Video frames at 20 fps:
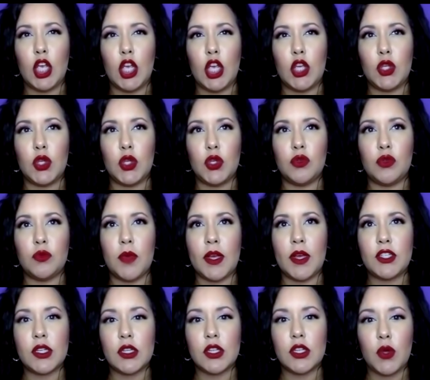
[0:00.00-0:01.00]
You
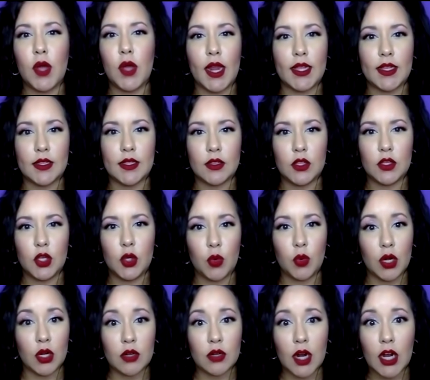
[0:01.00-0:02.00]
mentioned you
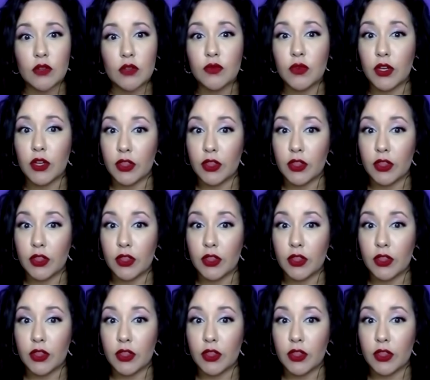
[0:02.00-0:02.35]
weren't around for